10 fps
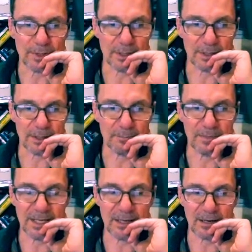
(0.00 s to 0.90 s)
and in
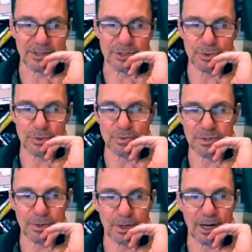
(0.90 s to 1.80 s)
many art shows
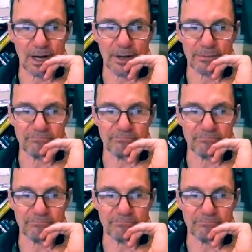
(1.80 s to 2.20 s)
I